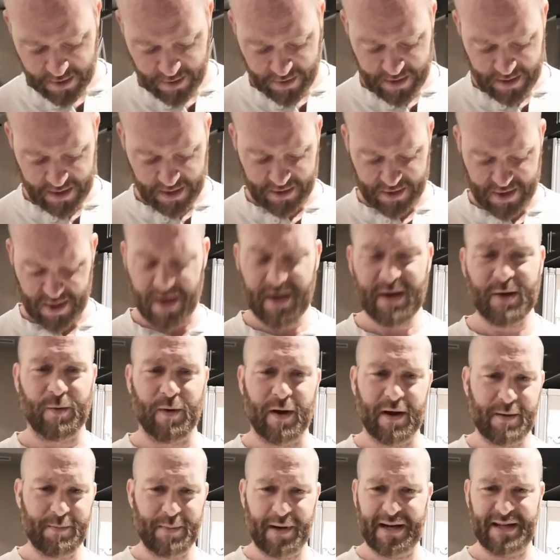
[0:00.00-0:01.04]
You're thinking tonic
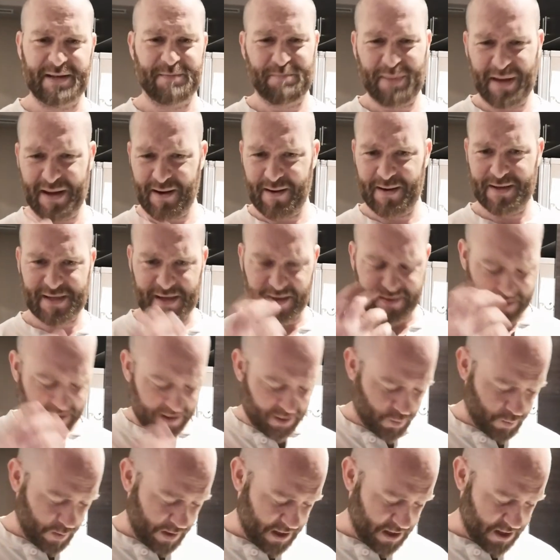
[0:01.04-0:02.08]
water, but it's bitter. It's got that
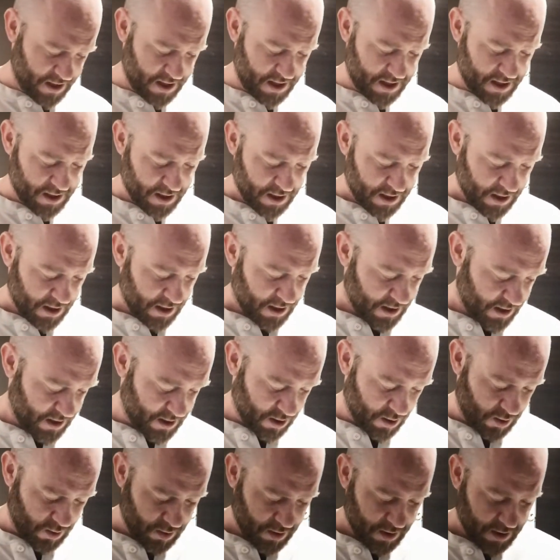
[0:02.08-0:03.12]
quinine. You
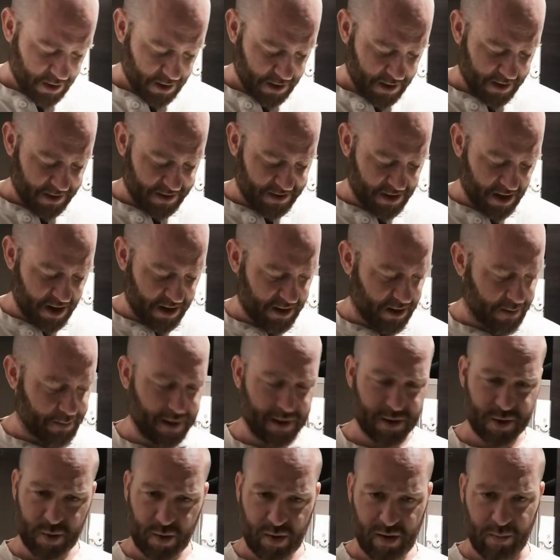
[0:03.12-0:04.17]
know, it's not going to
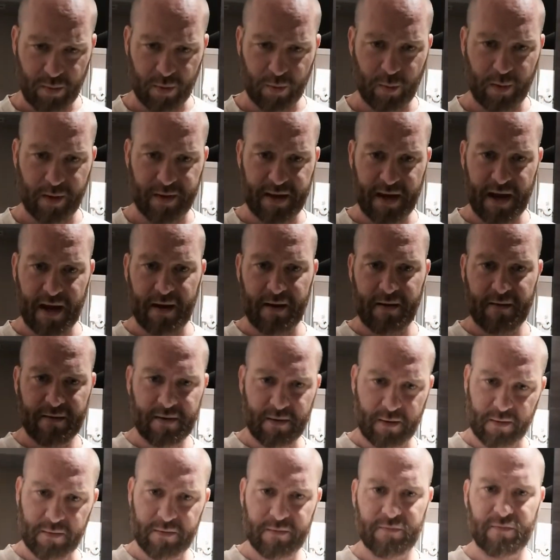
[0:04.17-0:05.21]
be enjoyable with that, you
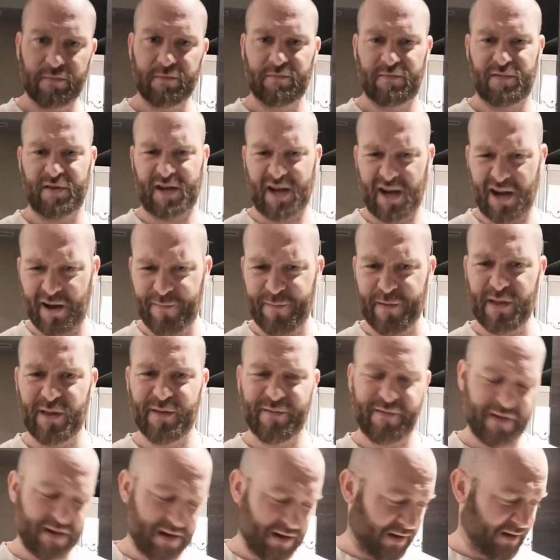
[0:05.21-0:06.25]
know, the coffee, the
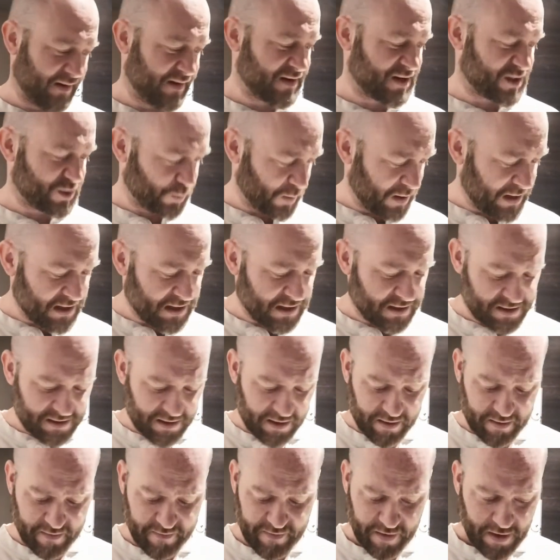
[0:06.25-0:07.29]
vanilla, the sweetness
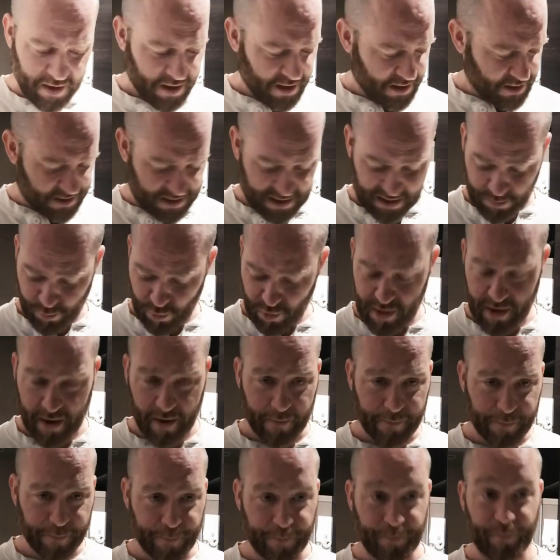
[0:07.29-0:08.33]
of Tia Maria.
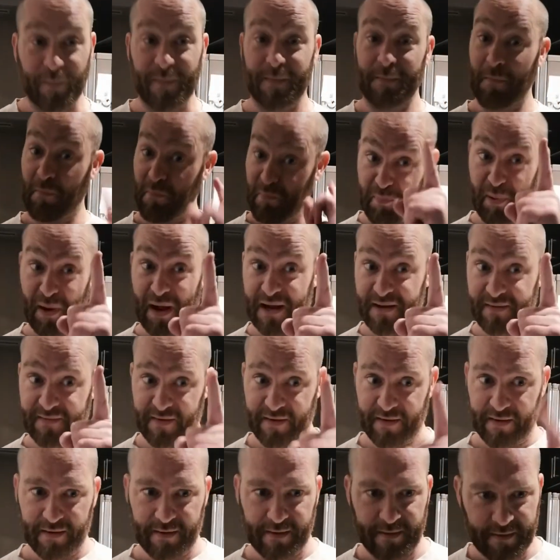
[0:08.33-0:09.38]
But
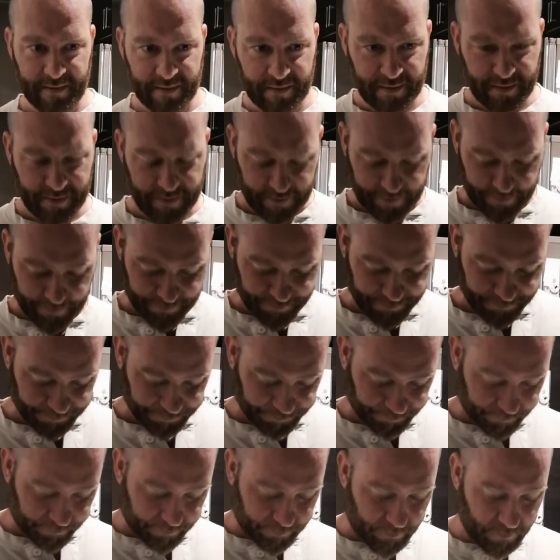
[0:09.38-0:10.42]

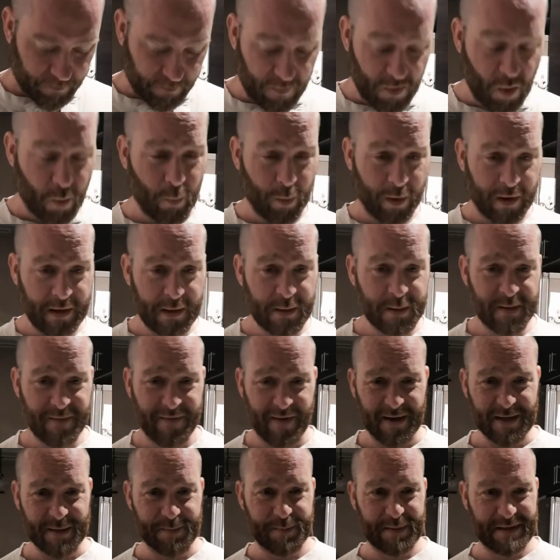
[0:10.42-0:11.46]
we're going to use a
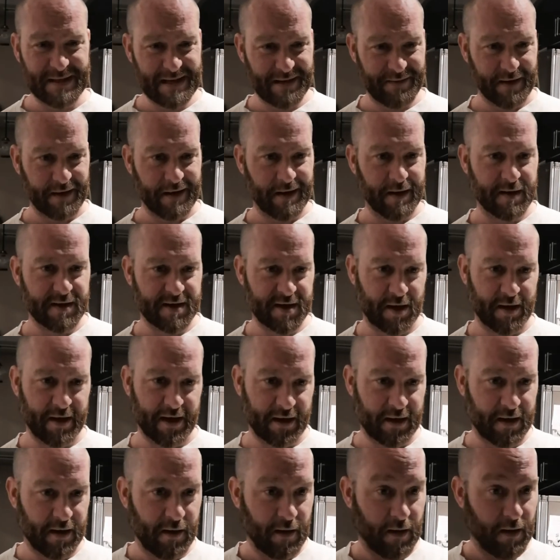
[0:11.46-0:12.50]
very specific
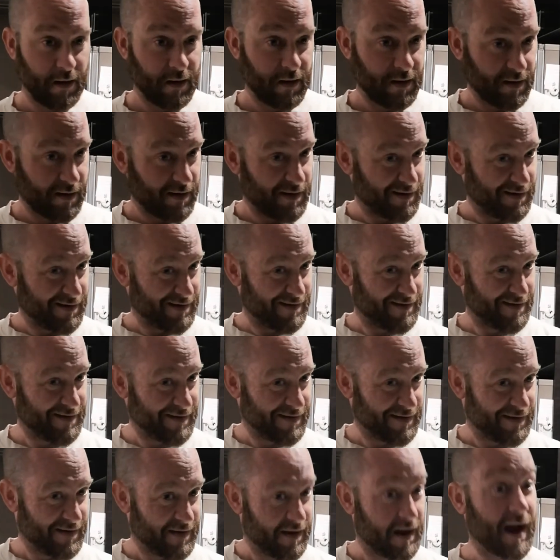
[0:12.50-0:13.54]
tonic.
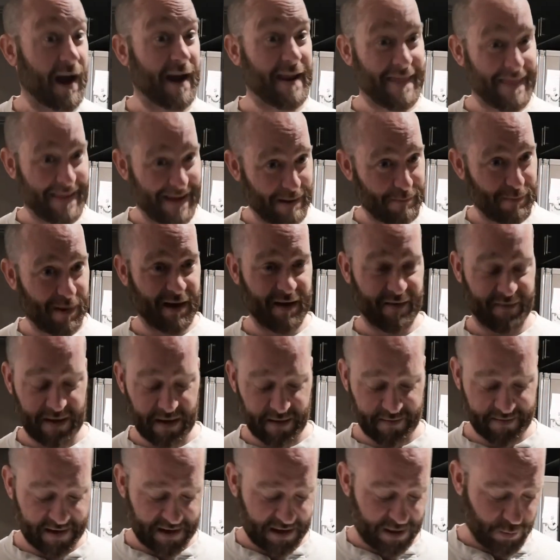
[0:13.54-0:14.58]
And that might have
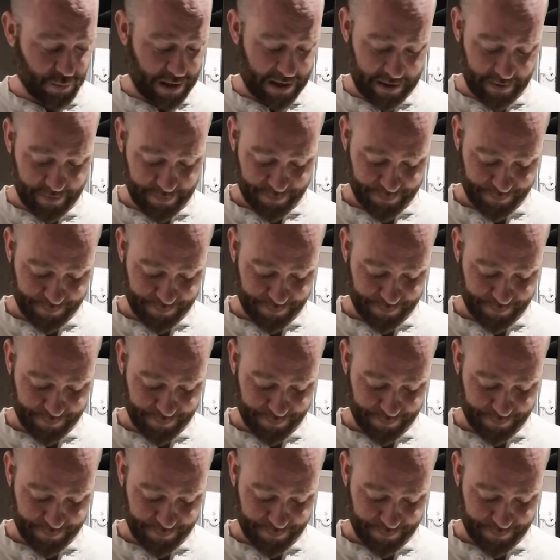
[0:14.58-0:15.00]
given it away.